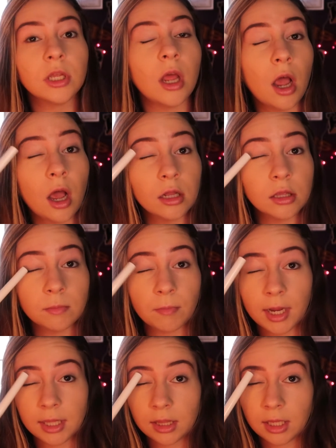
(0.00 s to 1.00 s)
it on
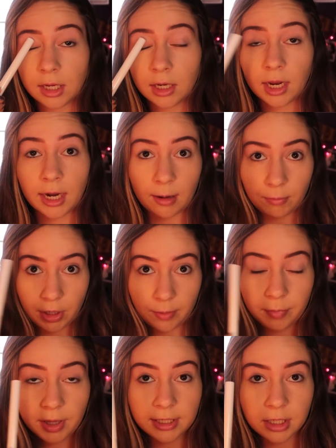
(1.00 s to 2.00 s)
my lid and I'm gonna
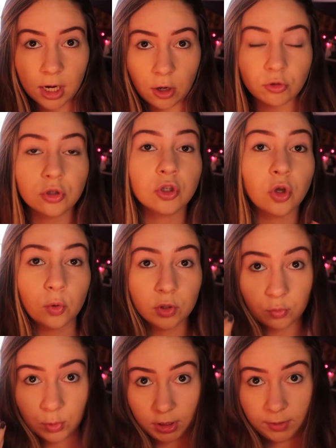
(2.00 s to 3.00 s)
blend it out so
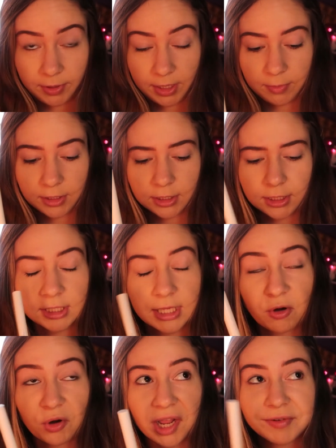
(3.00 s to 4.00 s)
it's really pigmented, because I
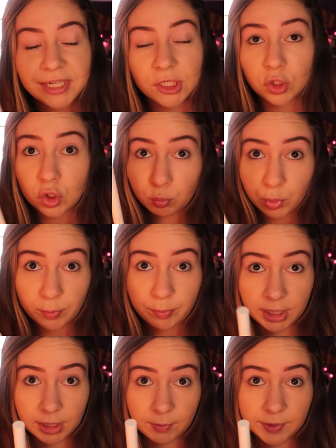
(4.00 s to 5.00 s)
don't have any super
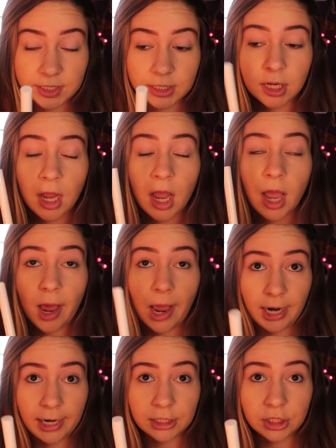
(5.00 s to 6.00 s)
pigmented
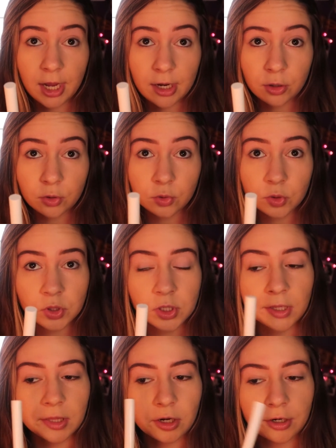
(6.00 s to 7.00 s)
eyeshadows
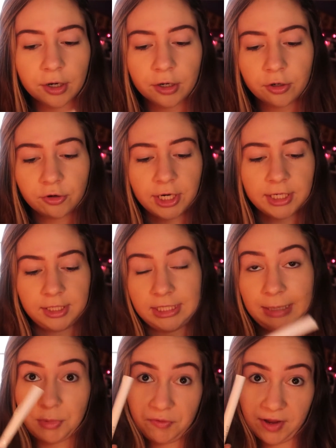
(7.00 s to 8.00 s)
that are gonna create the
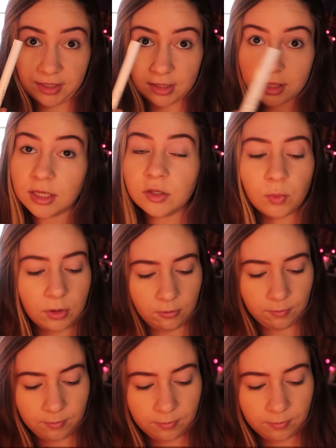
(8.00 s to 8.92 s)
same effect that this will.